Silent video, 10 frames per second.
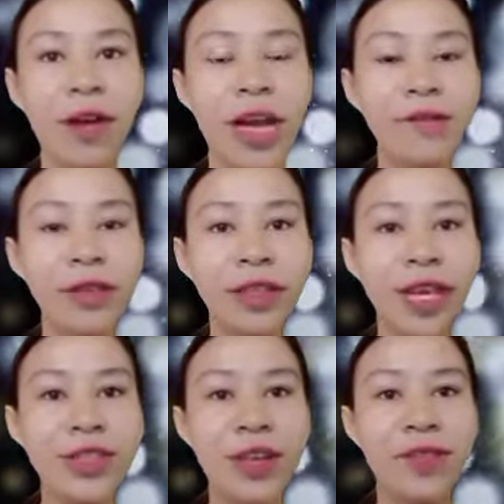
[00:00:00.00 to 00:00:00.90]
For
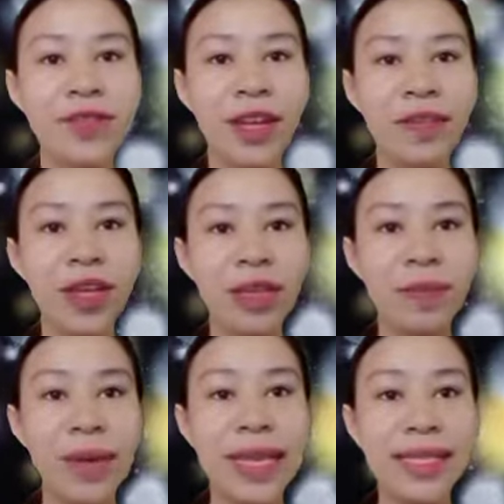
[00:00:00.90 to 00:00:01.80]
advocates of
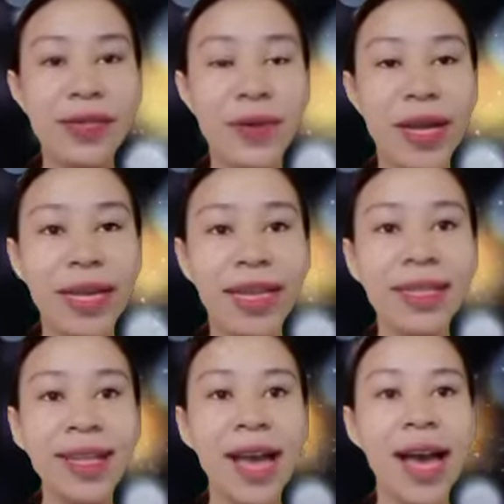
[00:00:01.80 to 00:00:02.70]
standard-based
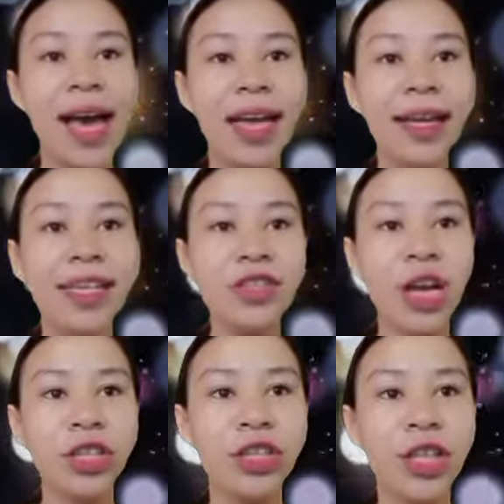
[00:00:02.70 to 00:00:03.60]
grading, highly
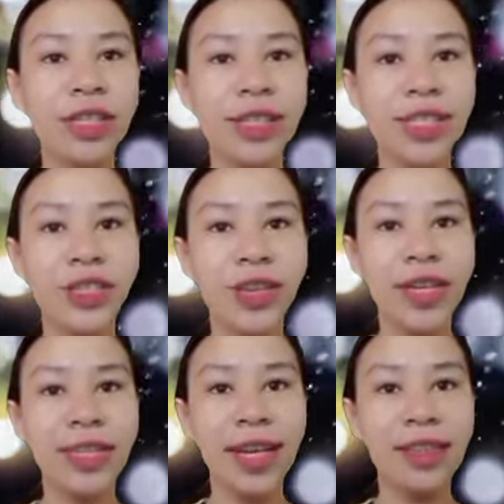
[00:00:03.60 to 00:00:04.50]
structured
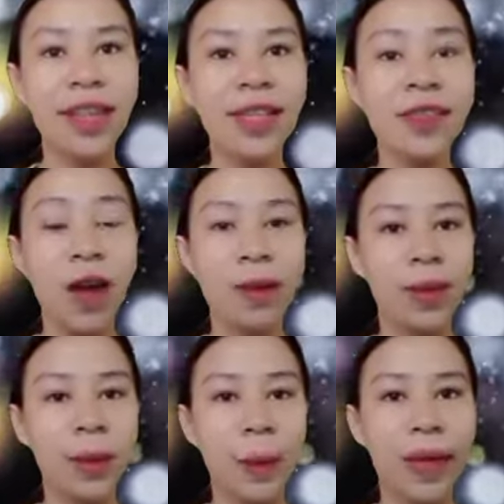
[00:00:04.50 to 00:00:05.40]
district guidelines are
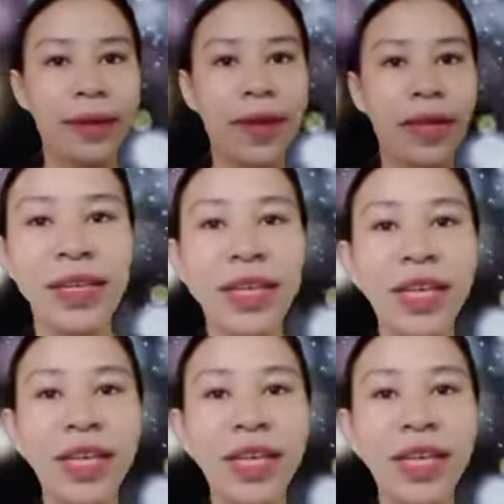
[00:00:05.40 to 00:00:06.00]
recommended.